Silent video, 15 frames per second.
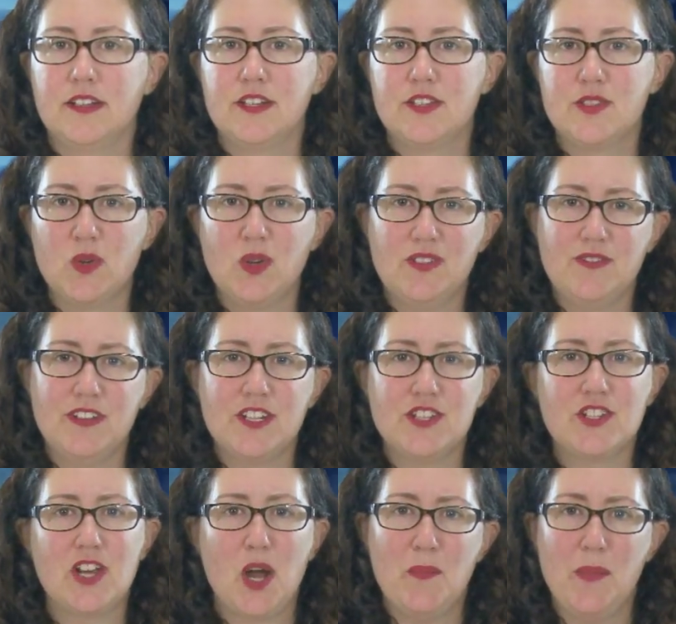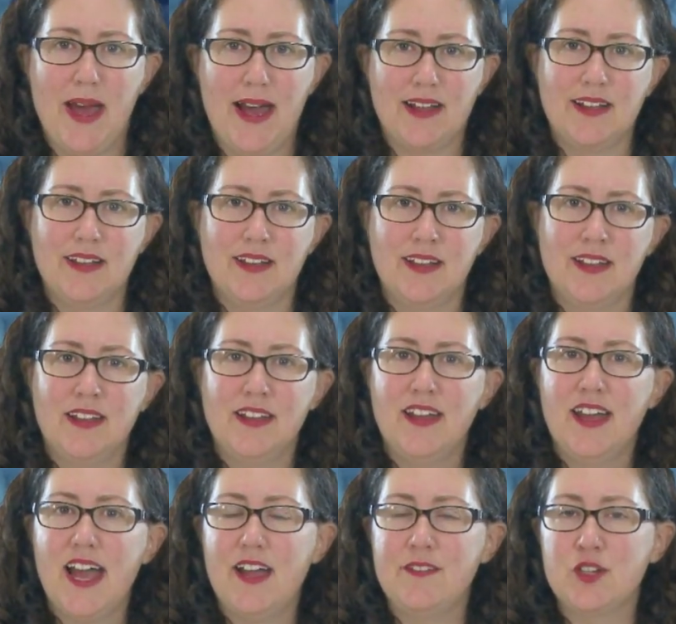Swordfish are back.
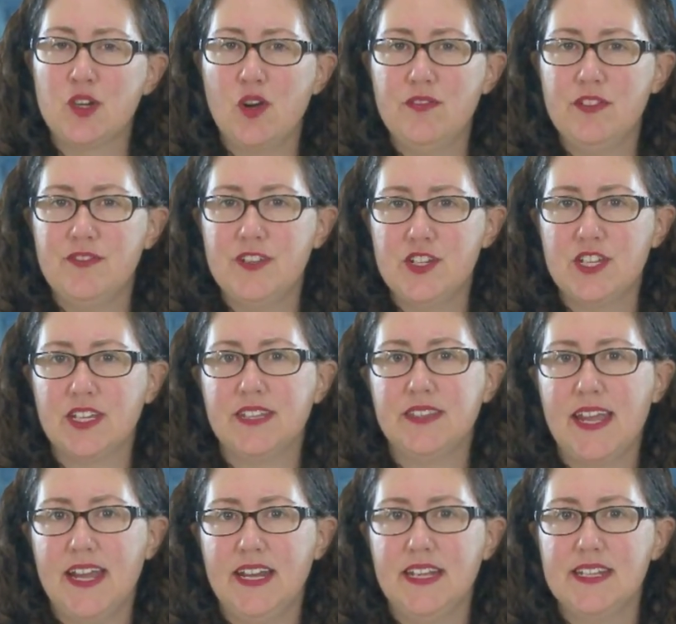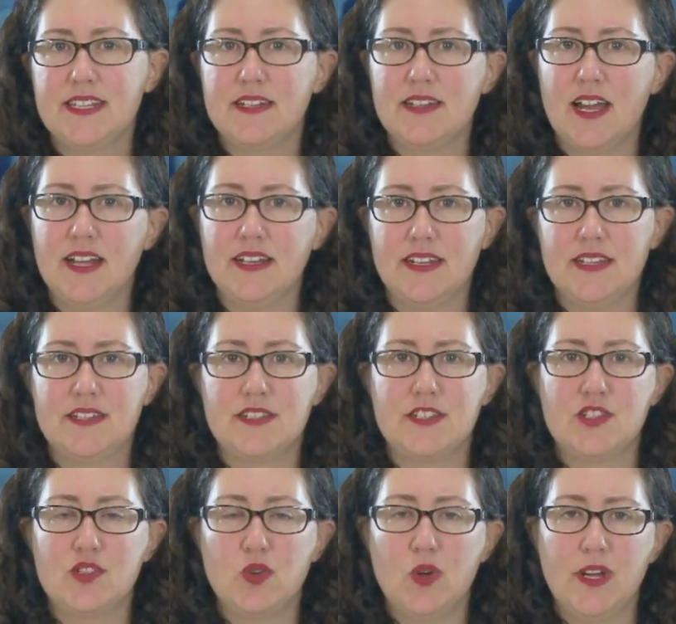After overfishing in the 80s and 90s
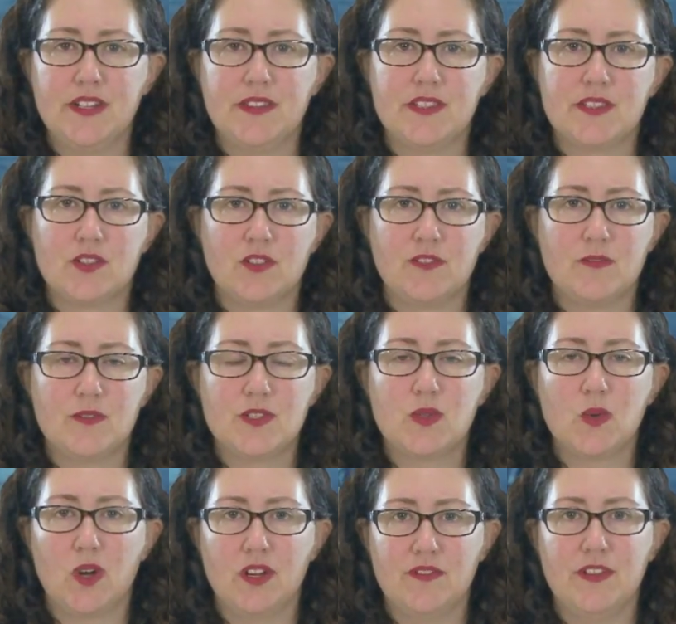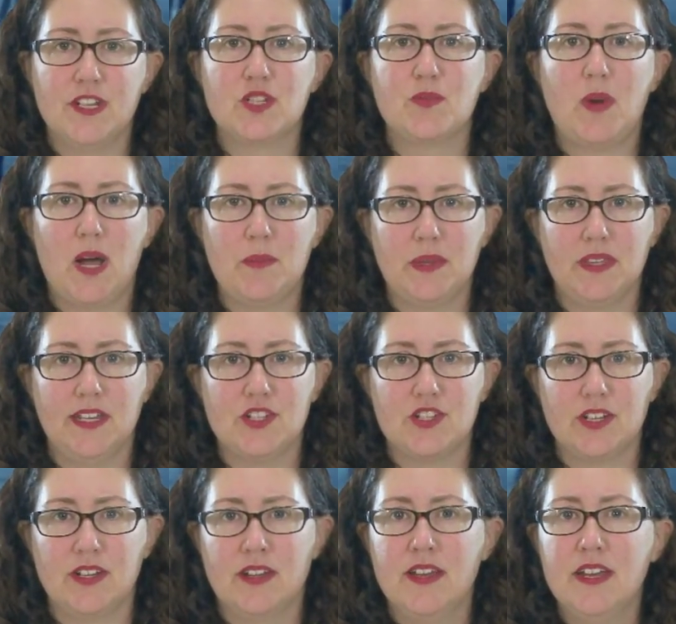destroyed the swordfish
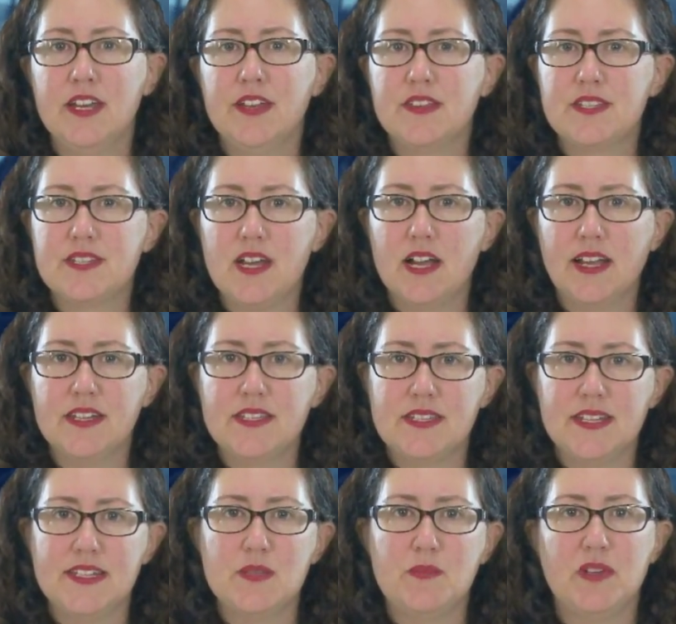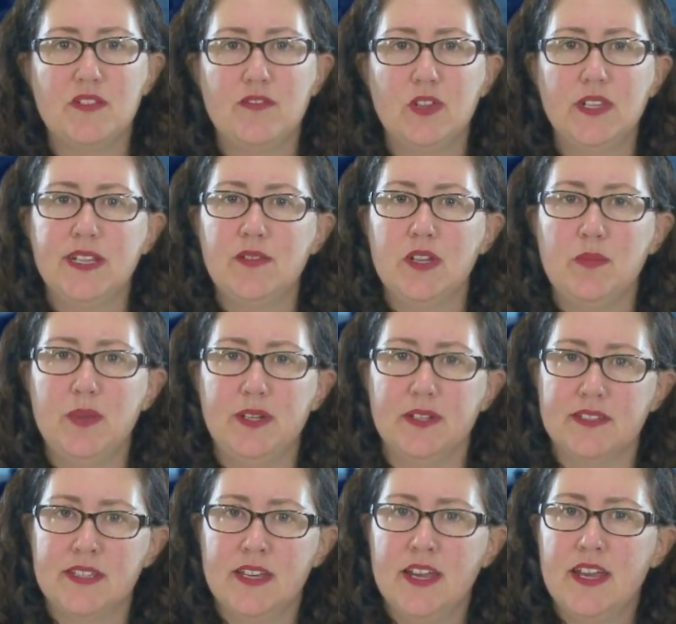population, the stock has since been fully
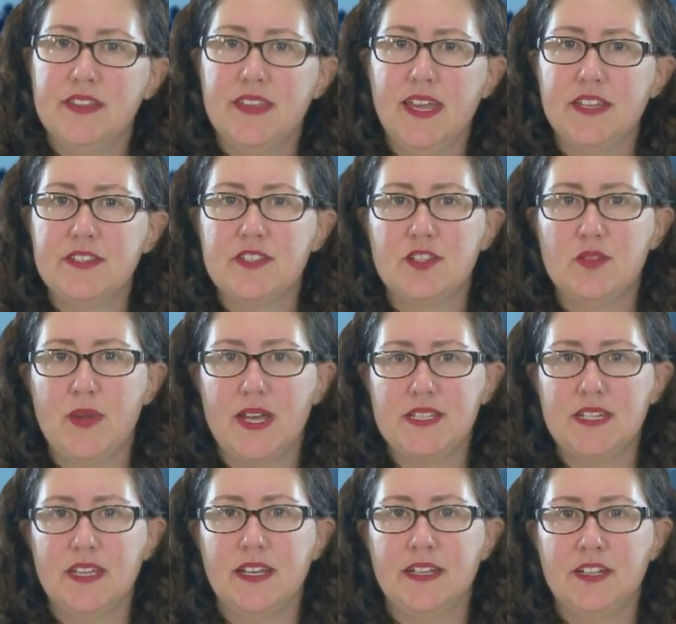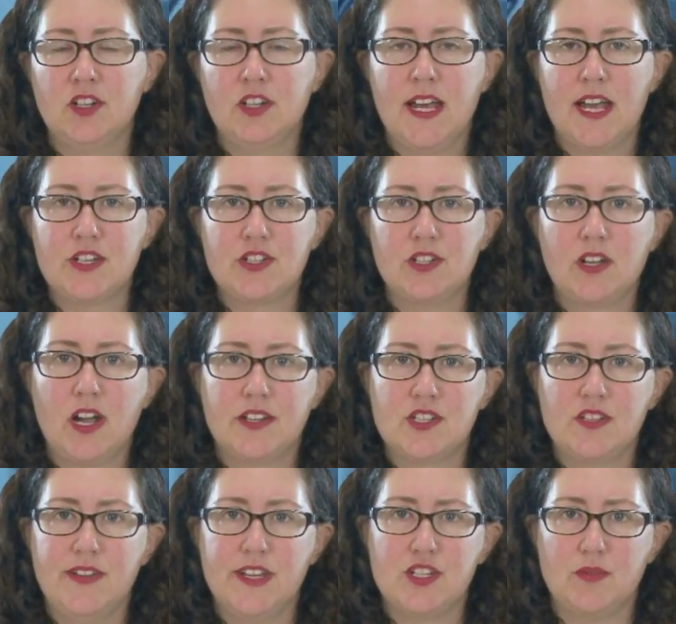rebuilt thanks to domestic and international
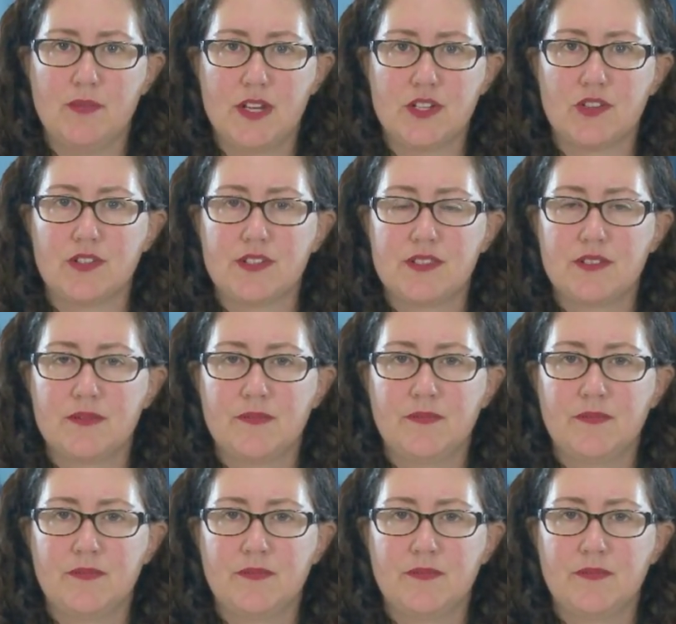conservation measures.